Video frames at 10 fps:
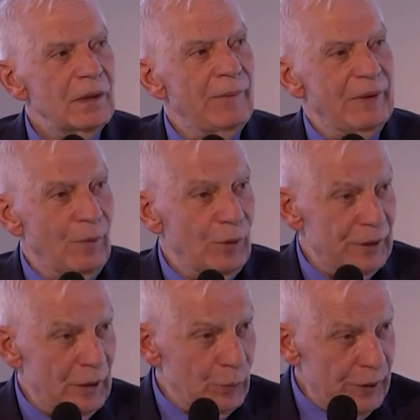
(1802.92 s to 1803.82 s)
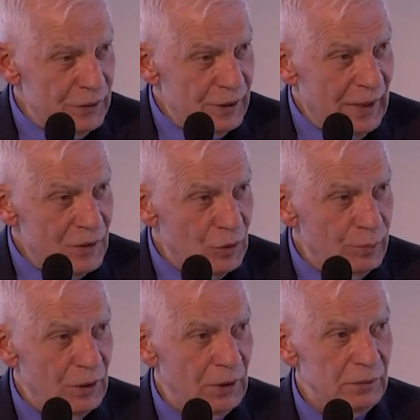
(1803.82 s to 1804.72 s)
Everybody agrees it has to
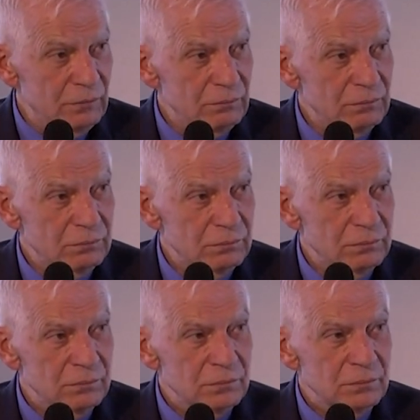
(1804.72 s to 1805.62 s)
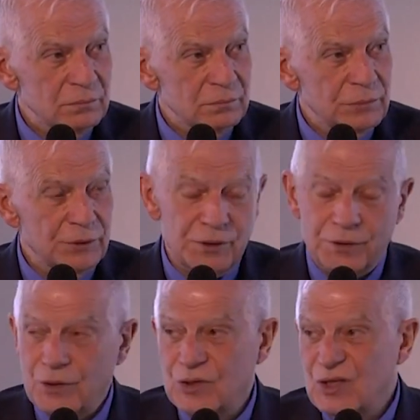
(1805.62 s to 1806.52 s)
be done, but
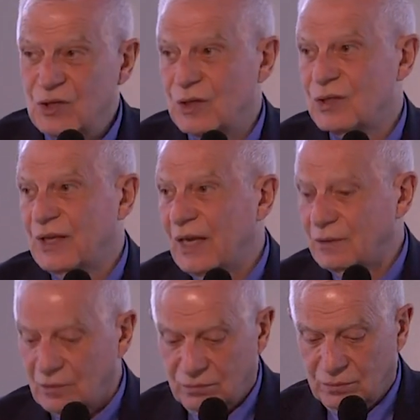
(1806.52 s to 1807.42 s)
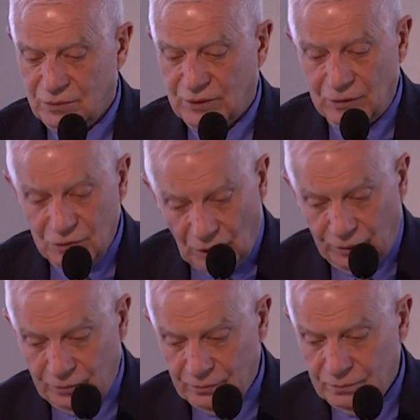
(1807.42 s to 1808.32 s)
it is easier said than
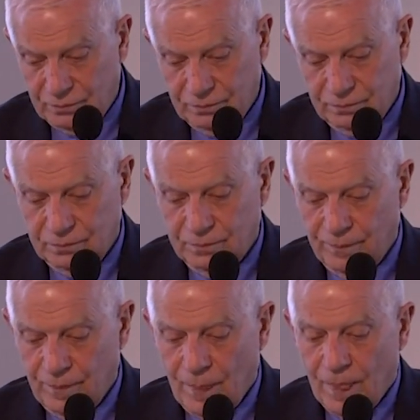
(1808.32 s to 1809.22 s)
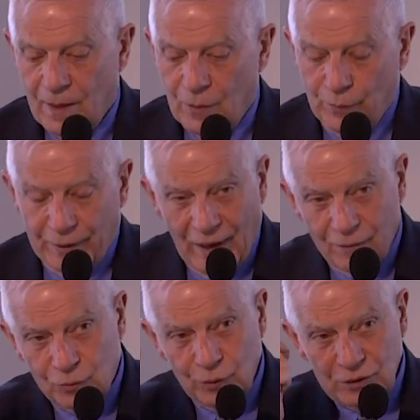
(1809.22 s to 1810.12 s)
done. We
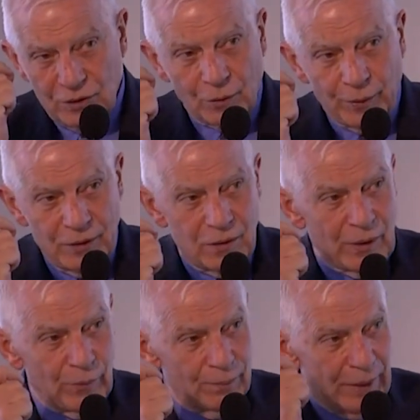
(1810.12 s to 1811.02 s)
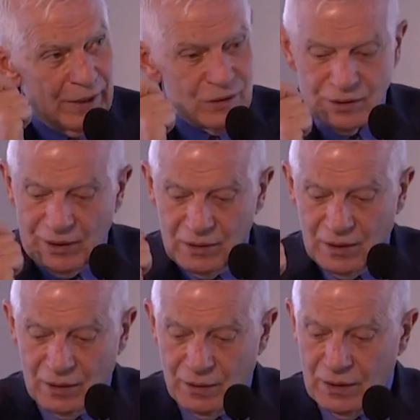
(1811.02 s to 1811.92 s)
have to integrate in our mindset
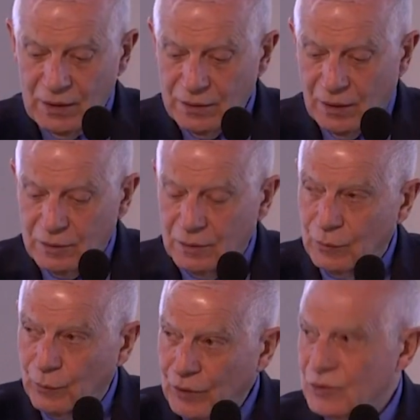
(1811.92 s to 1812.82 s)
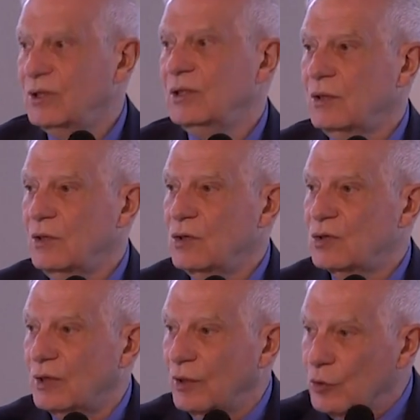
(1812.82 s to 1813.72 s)
the idea that uh, Russia
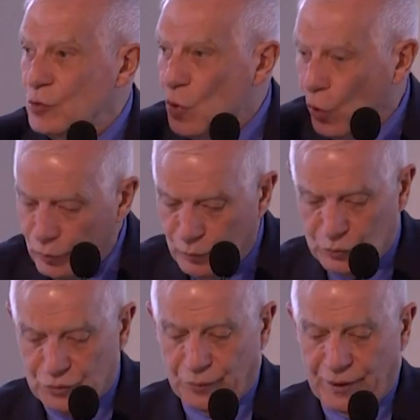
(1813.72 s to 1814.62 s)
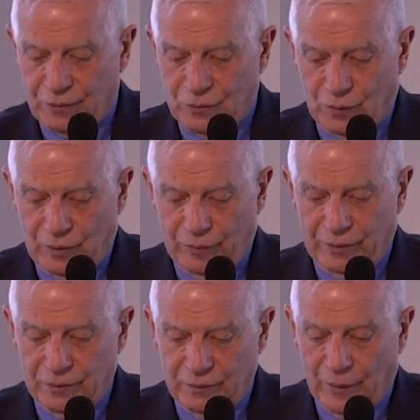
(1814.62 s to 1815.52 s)
is an enormous threat to our,
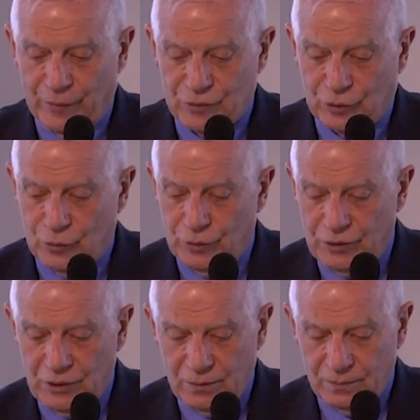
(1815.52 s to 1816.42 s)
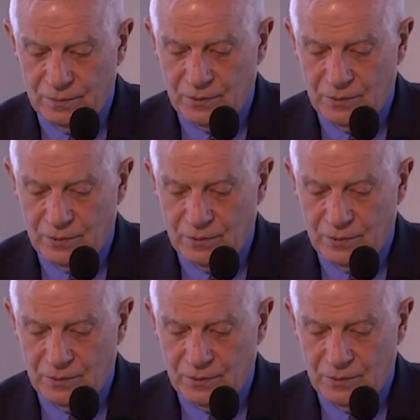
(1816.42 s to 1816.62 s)
our security,